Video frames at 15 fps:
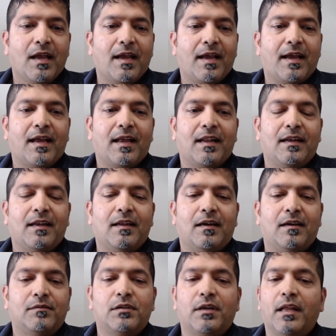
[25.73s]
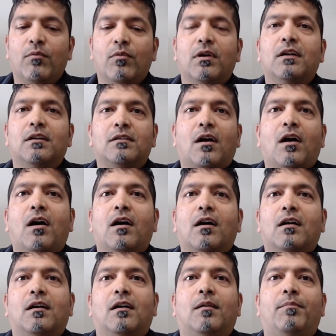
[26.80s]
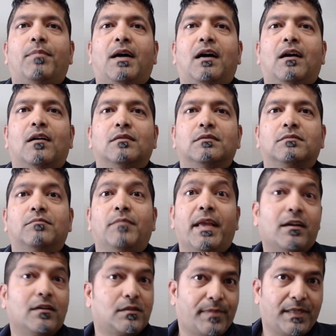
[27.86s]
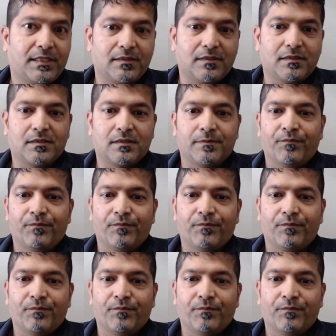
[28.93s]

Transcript: And today we're going to talk about makerspaces.